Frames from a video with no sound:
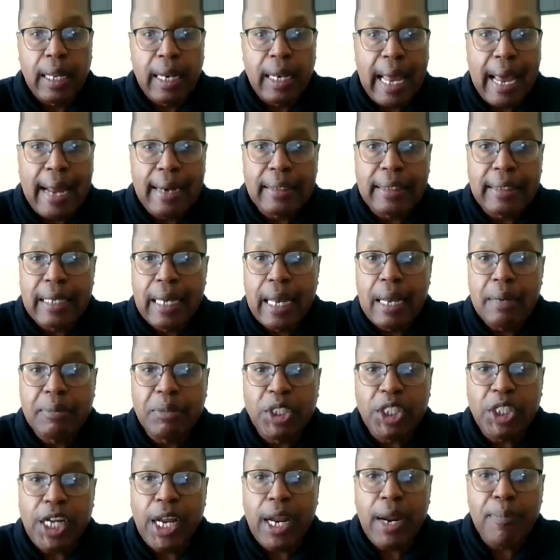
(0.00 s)
a lot of
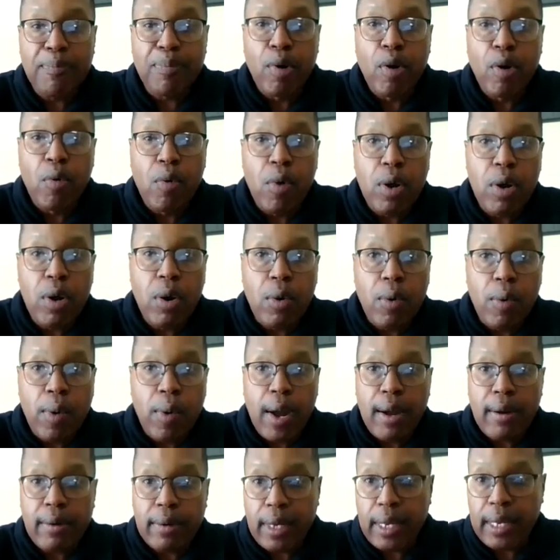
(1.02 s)
times JanPro will go out